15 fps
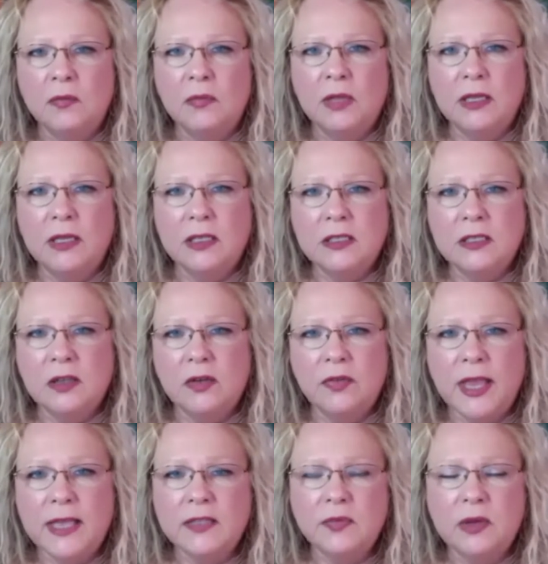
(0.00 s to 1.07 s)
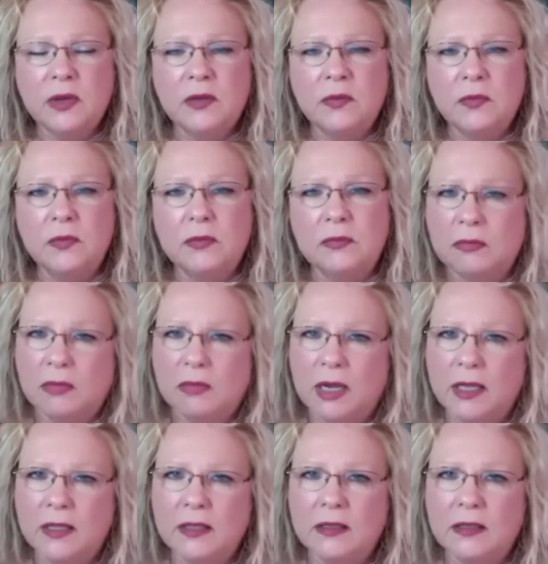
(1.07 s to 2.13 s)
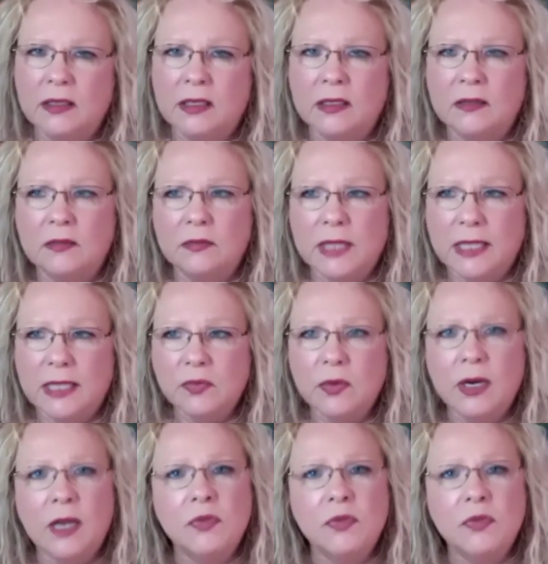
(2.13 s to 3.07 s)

So that's what I'm